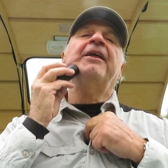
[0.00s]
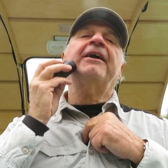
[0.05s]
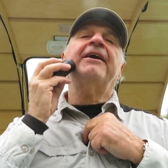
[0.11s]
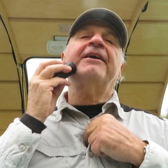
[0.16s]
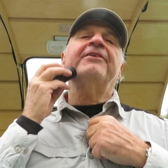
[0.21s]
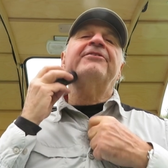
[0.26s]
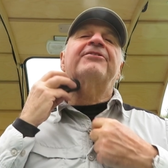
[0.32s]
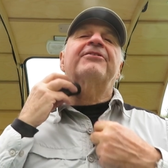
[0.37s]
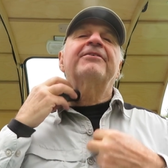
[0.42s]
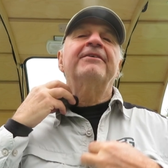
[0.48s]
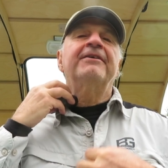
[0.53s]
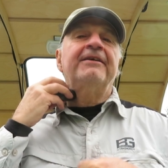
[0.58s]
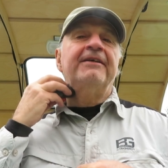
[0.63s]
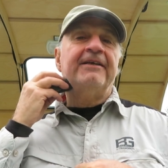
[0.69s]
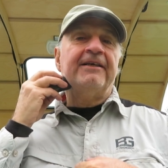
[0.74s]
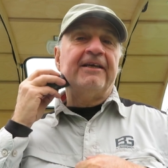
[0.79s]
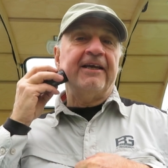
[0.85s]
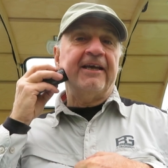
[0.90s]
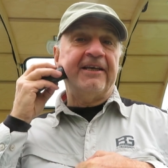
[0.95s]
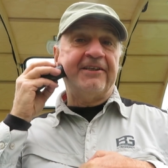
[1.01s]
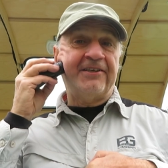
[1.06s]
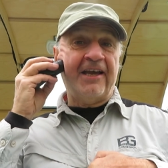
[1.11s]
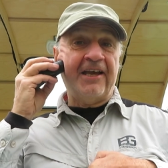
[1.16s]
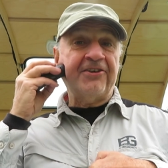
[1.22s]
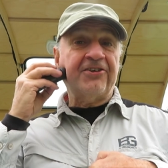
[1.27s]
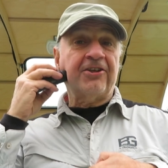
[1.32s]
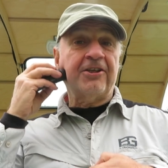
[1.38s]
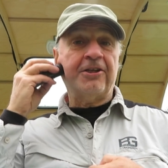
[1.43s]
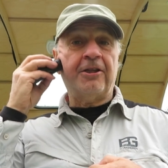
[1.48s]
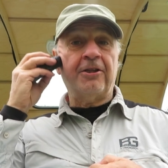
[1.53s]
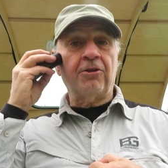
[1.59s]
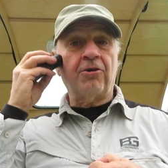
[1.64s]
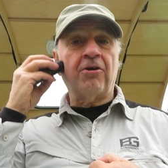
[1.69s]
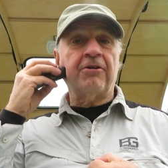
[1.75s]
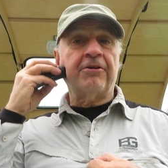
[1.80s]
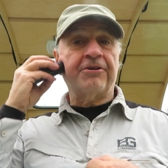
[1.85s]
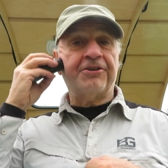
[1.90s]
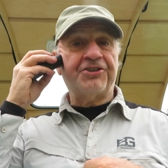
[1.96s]
blades, it takes a little
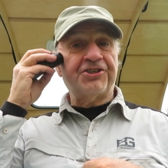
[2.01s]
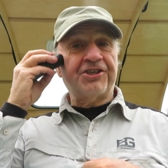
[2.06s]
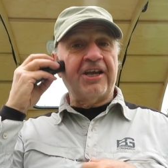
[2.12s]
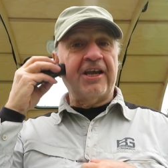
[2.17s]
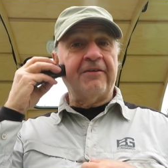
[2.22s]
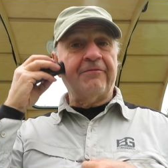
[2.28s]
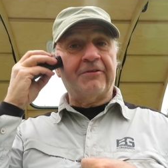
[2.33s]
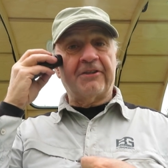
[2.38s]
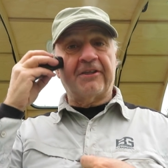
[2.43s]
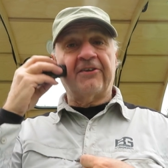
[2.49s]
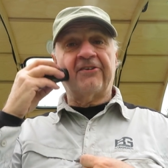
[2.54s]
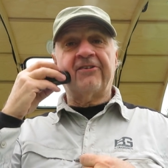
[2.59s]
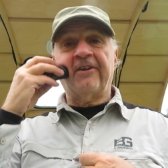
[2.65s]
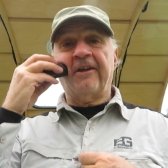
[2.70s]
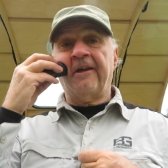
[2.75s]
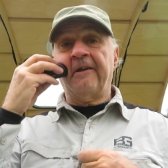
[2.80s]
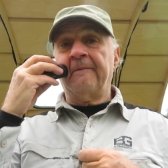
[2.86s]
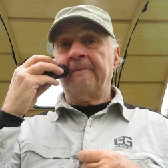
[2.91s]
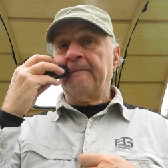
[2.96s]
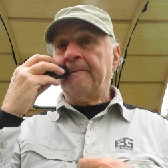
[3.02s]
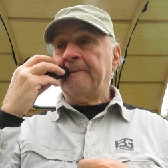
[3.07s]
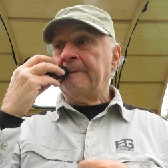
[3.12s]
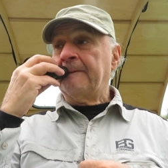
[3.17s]
longer to shave with this thing.